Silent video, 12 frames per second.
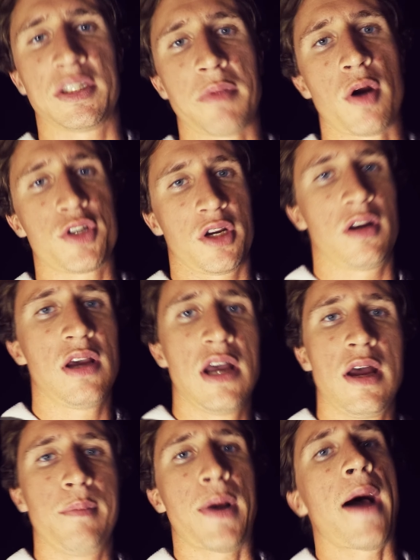motion,
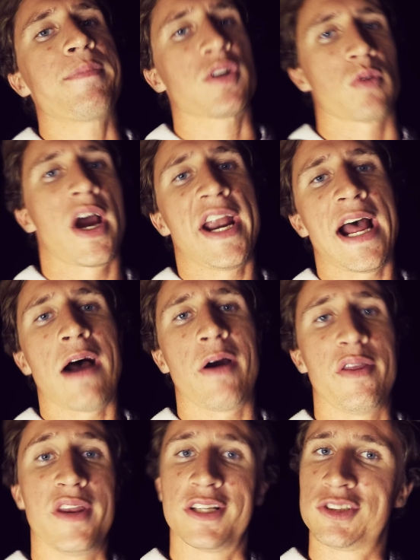popped it right out.
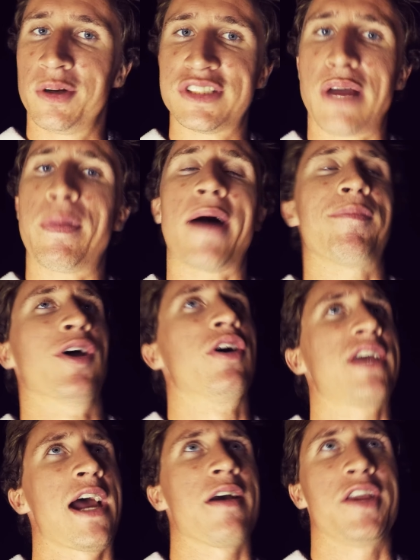And then as soon as I popped the
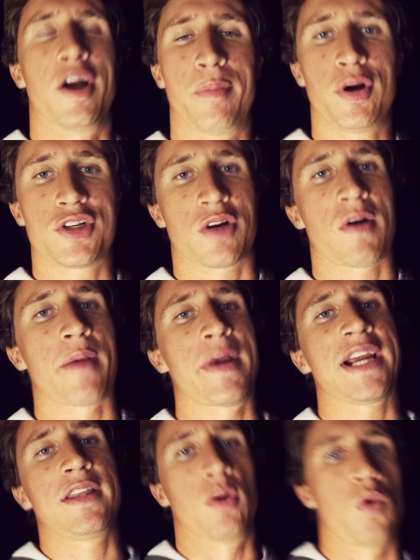hook out, you know, push her right
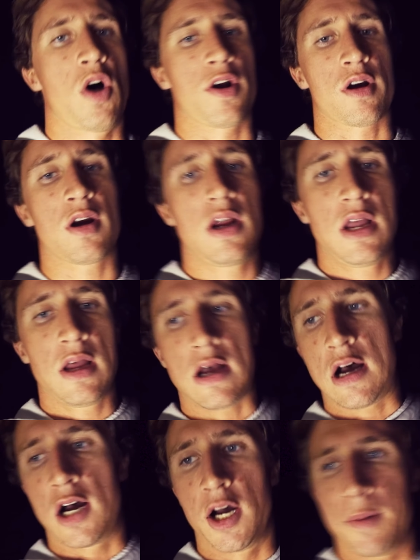back in the water.
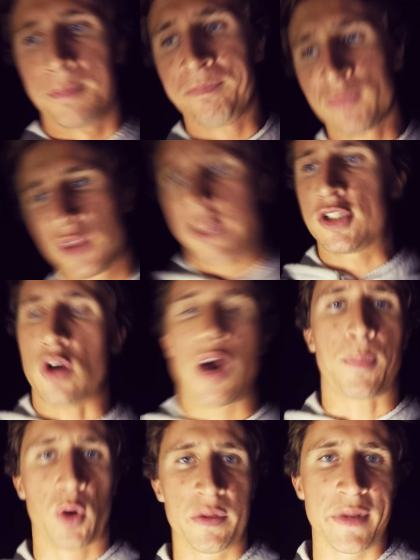These are all
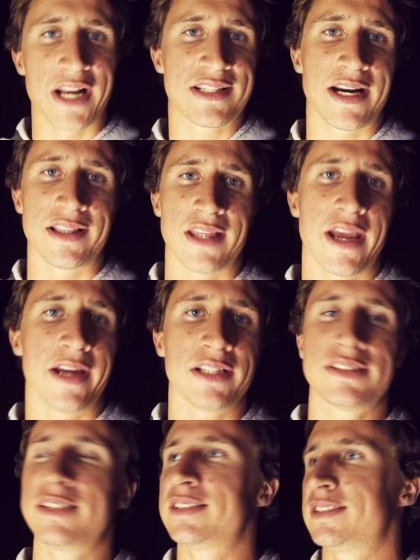premeditated
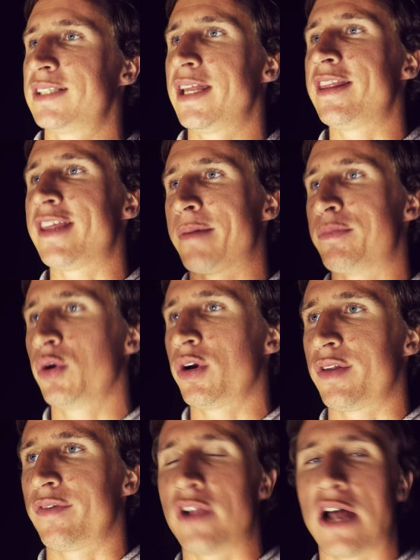things. This isn't anything I'm doing on
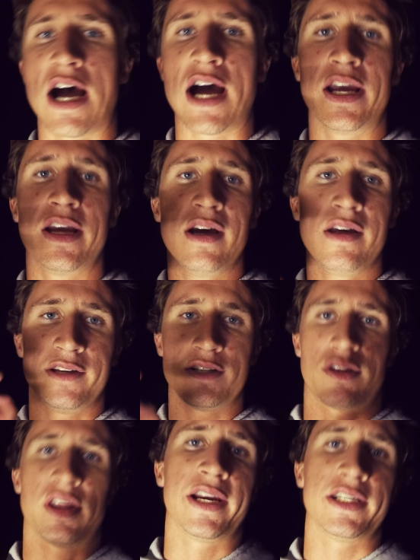the fly. These are
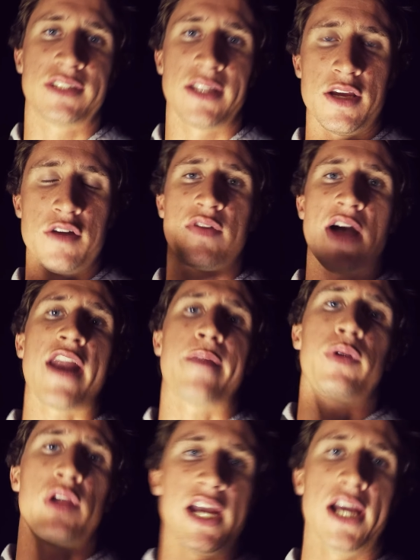things that you've got to
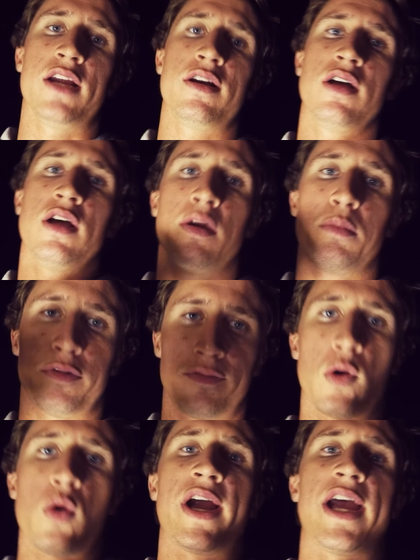plan
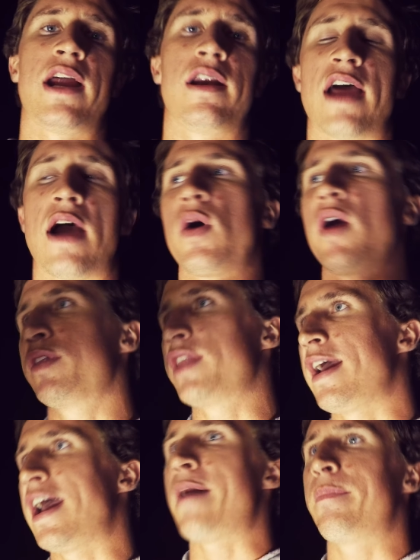beforehand. That way when they
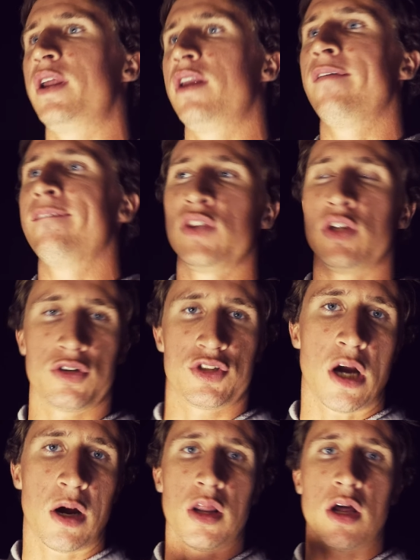happen, you're
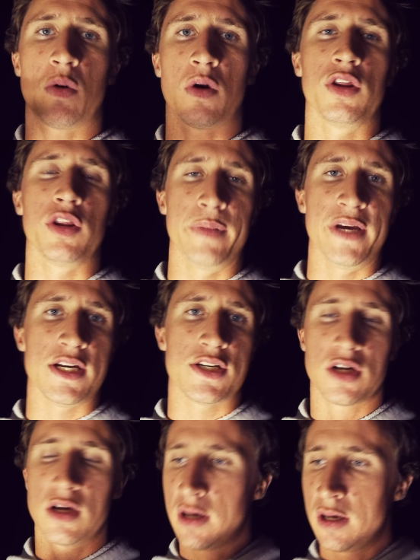solo on the beach.
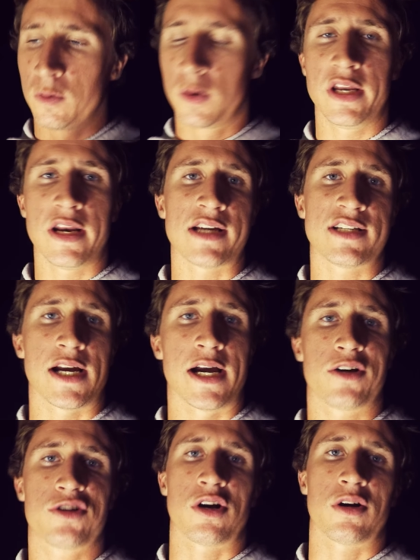Really nice
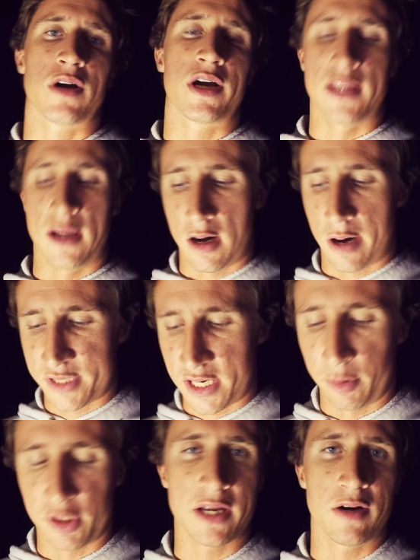tiger shark right there. I was
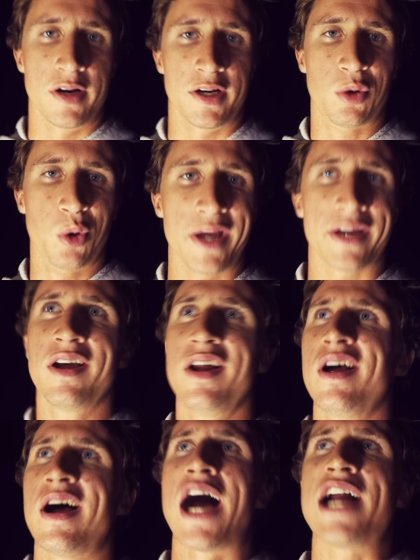able to get her in quick.
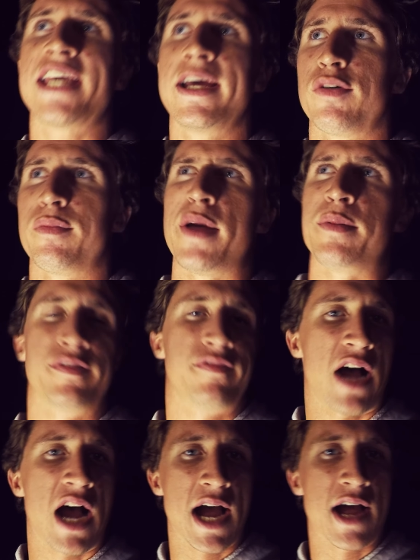I'd give her maybe
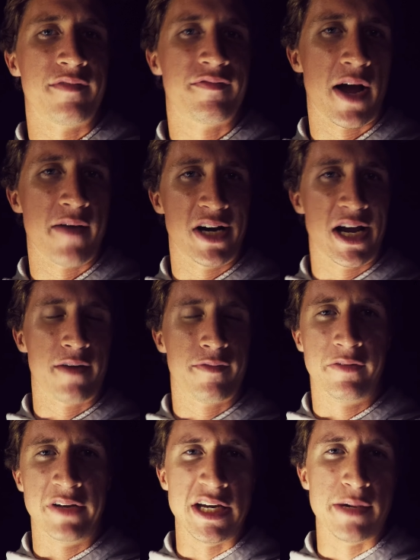5.5
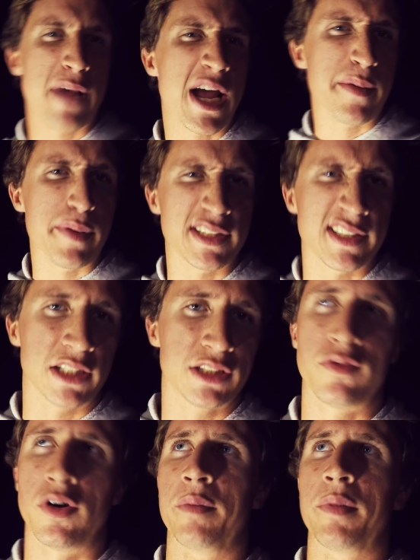feet, maybe 6
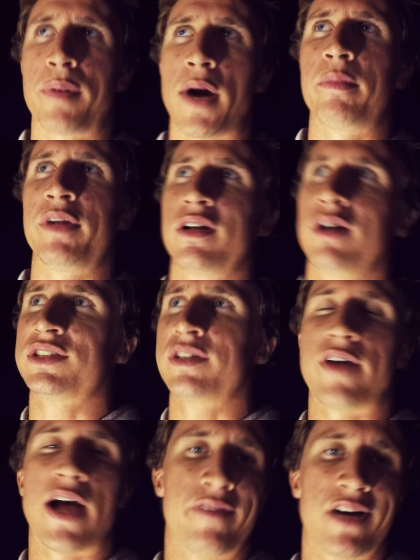foot, but probably close to
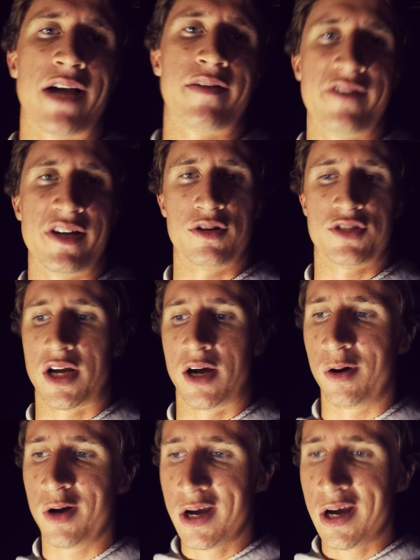5.5 feet or so.
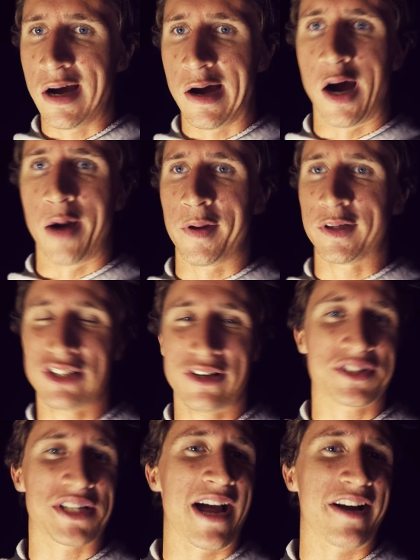Those little
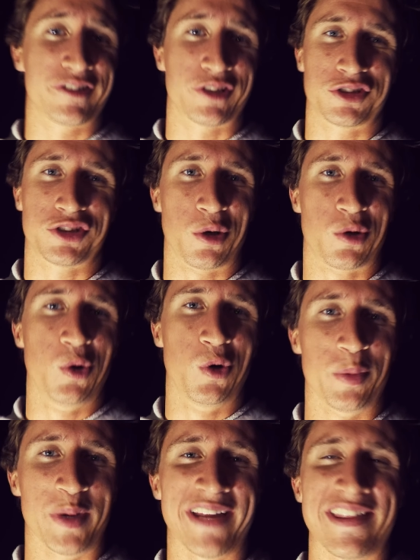tigers are so cool,
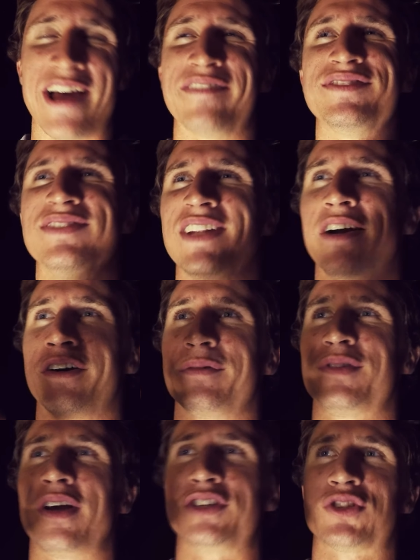man. They have,
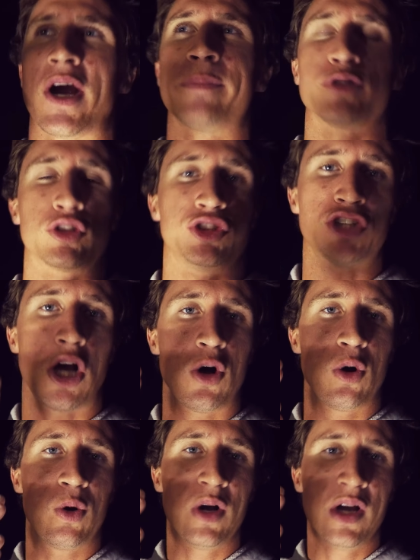their stripes are so